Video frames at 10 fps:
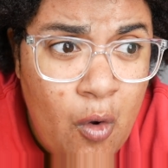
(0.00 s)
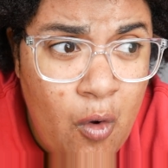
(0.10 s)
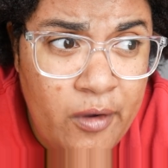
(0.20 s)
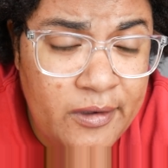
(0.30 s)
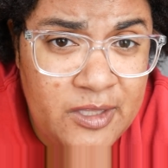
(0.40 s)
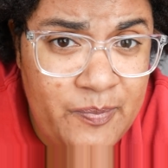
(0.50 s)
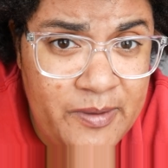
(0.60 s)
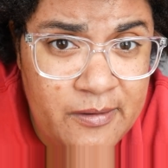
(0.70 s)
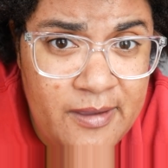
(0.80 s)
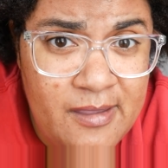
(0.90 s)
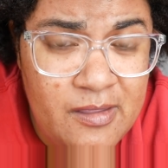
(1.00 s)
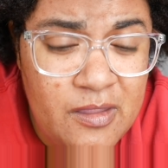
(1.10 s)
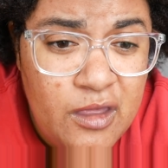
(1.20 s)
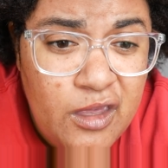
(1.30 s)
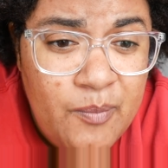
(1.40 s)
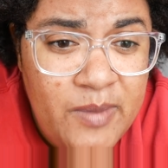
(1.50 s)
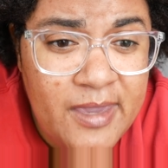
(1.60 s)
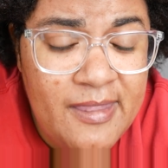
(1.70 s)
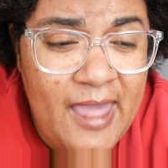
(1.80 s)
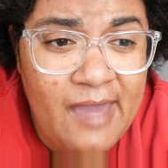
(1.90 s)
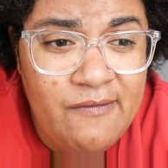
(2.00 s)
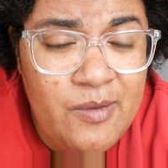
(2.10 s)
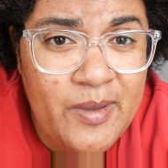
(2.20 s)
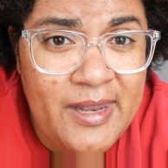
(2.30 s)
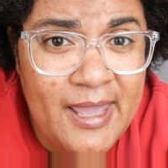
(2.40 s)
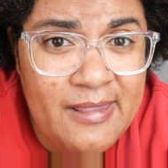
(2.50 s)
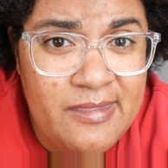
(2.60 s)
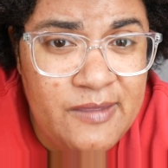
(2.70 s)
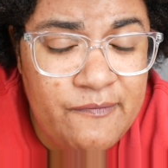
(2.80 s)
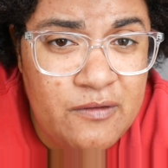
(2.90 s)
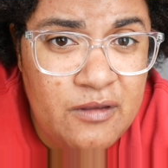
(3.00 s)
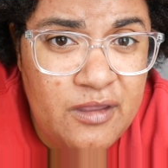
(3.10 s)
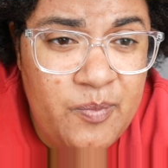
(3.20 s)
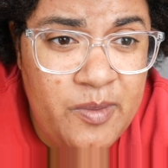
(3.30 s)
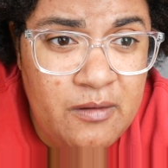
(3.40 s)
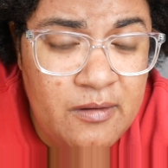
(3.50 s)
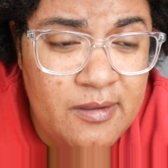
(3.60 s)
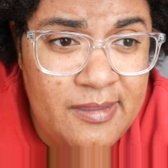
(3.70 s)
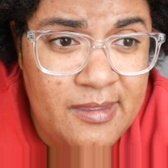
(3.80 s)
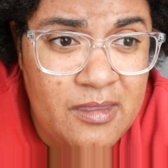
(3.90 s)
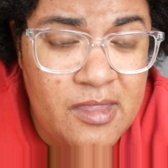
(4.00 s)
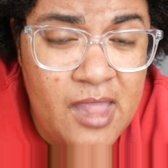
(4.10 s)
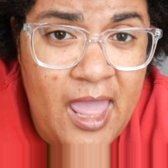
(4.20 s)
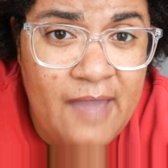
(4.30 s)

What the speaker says: or experience. Because everybody has different experiences and